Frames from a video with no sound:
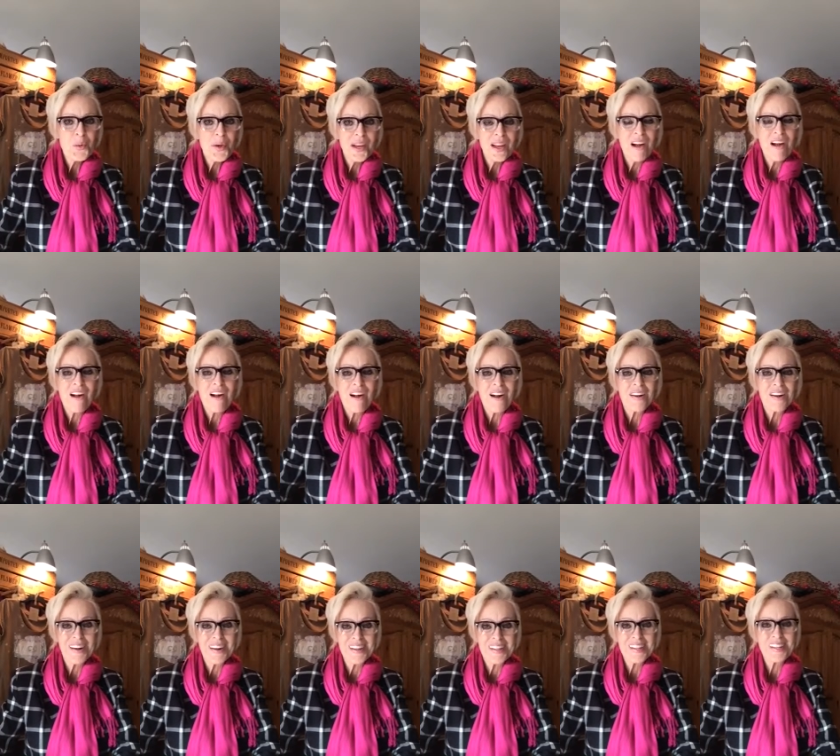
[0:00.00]
we are
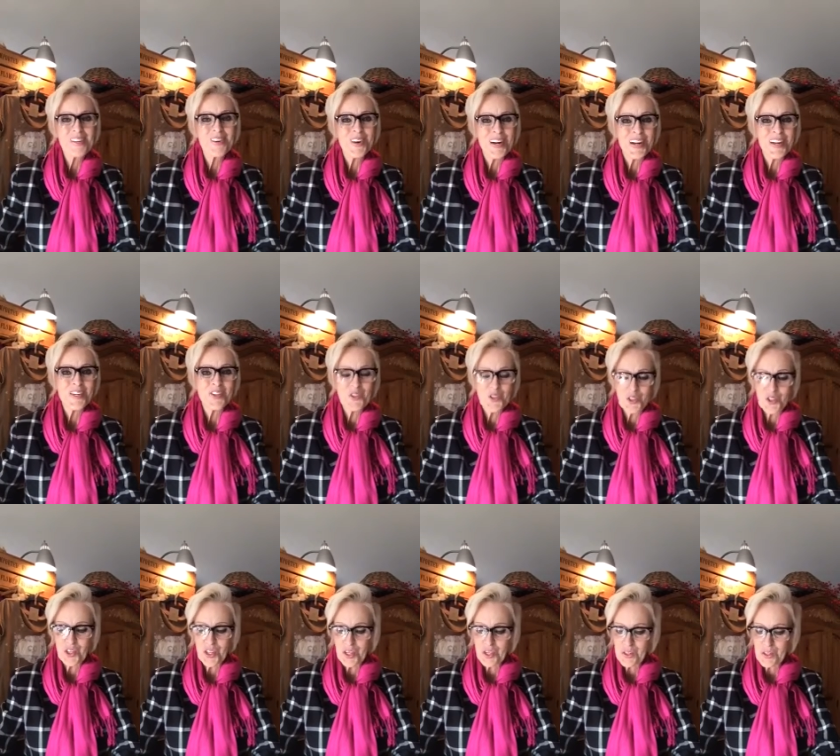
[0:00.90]
in Christ
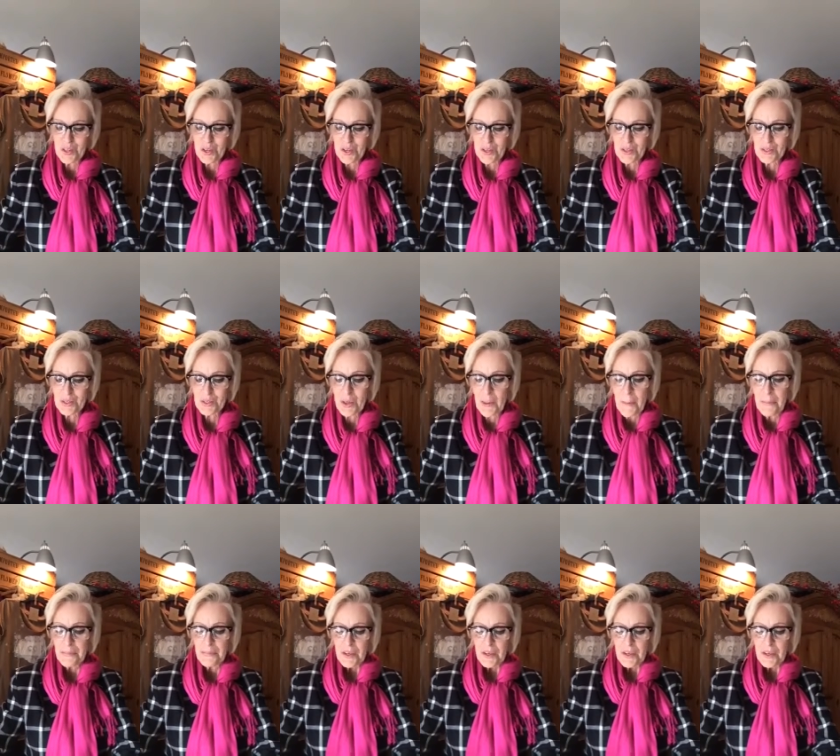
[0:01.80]
Jesus.